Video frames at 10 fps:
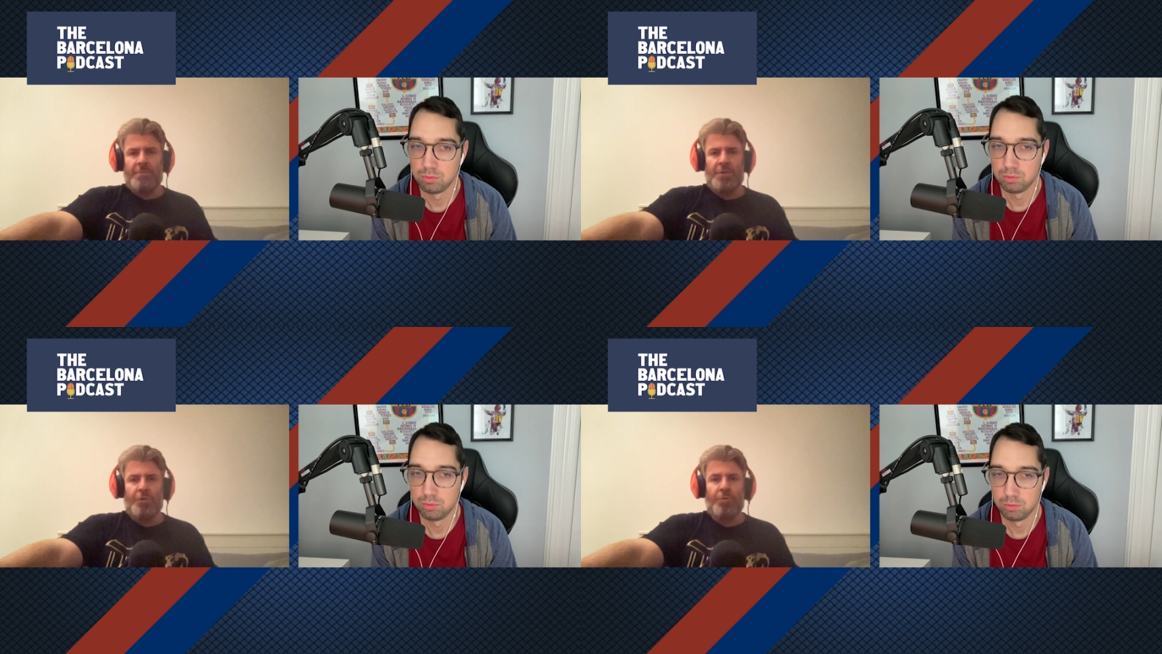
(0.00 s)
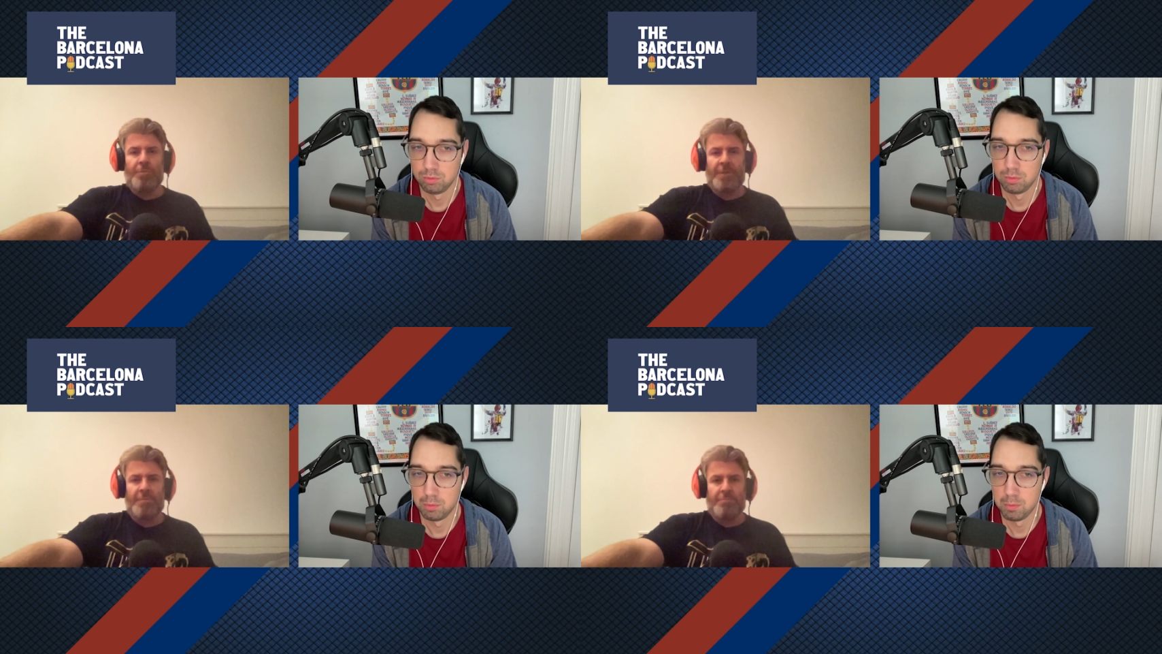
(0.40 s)
Speaker 1: the
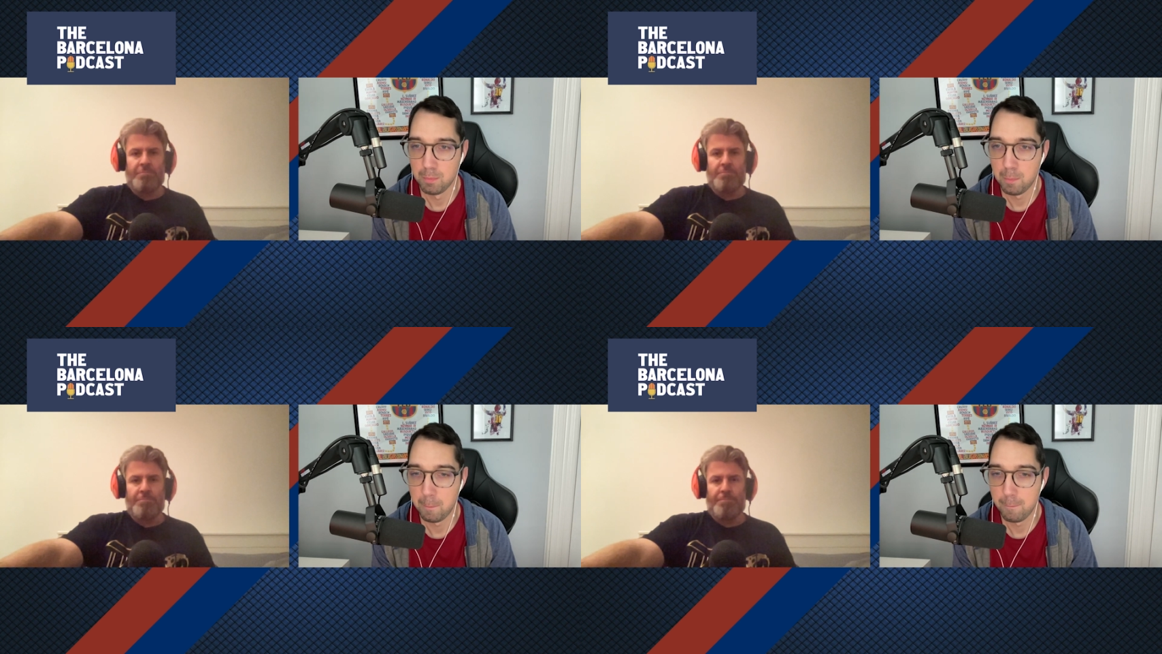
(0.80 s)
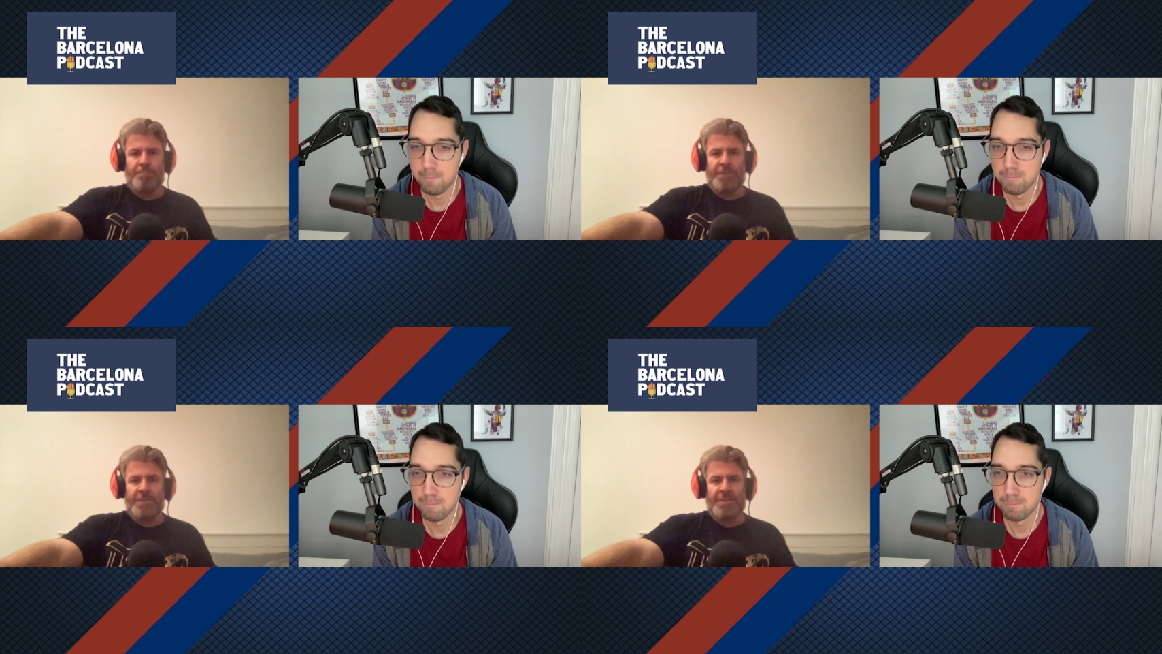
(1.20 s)
European
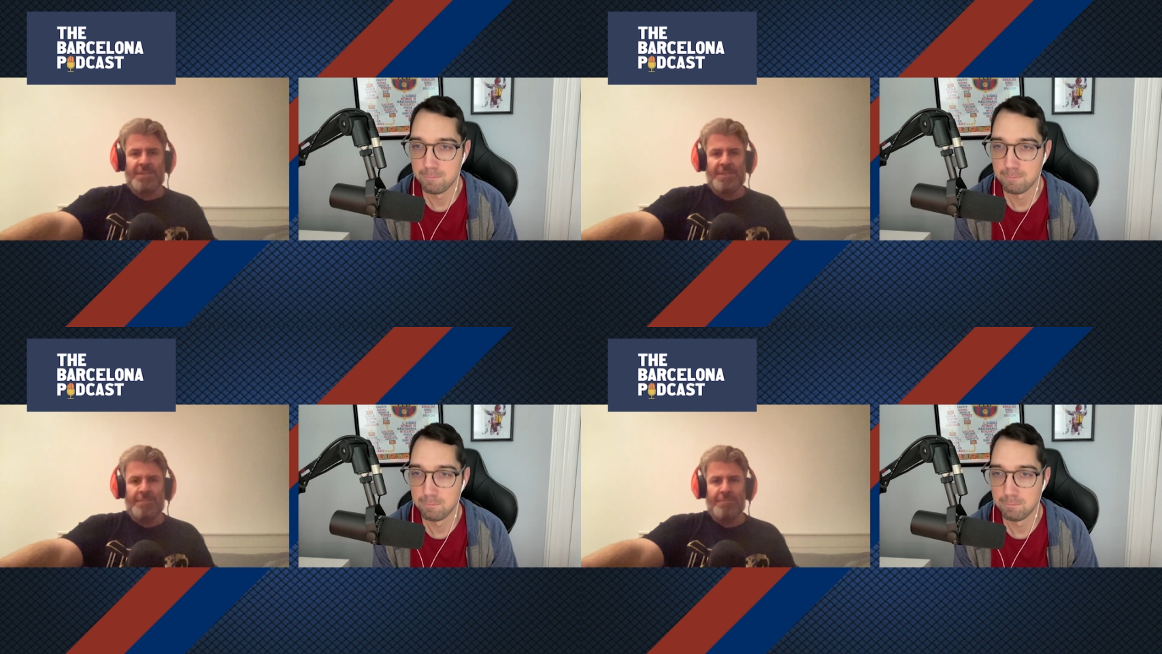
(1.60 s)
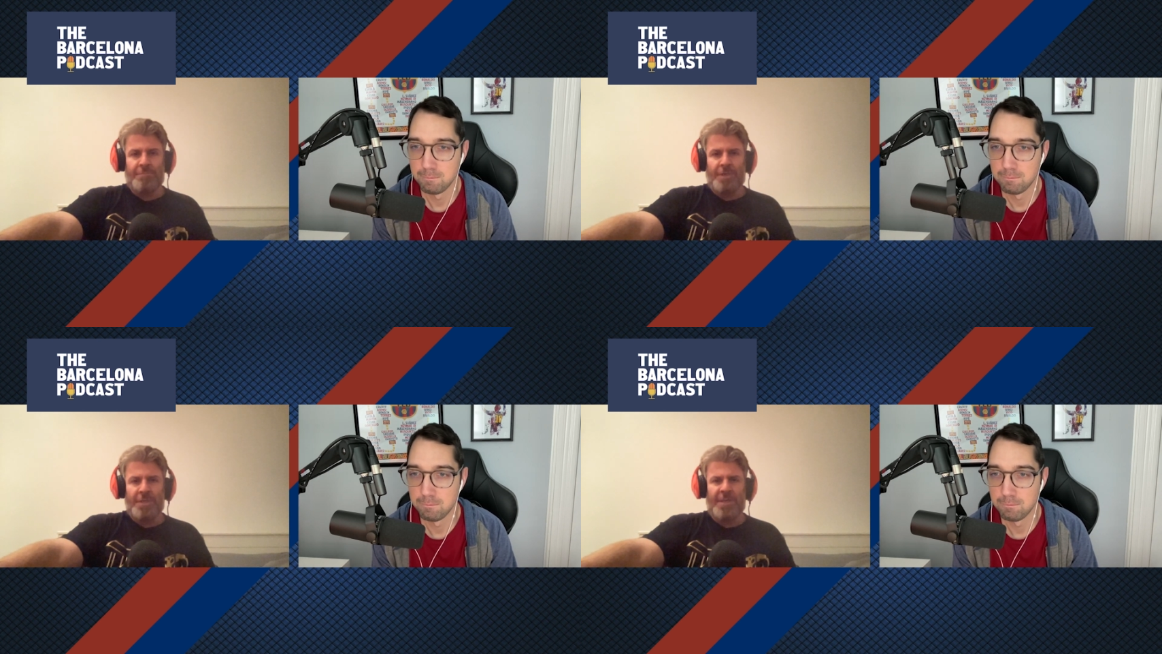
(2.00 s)
places in
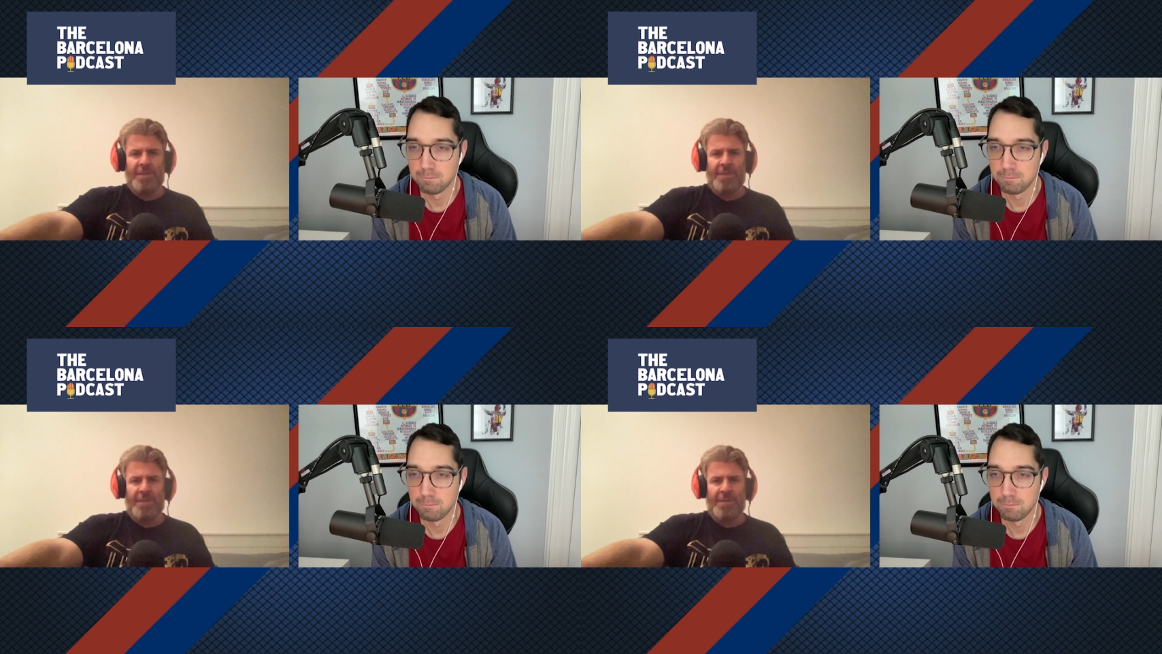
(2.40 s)
La Liga.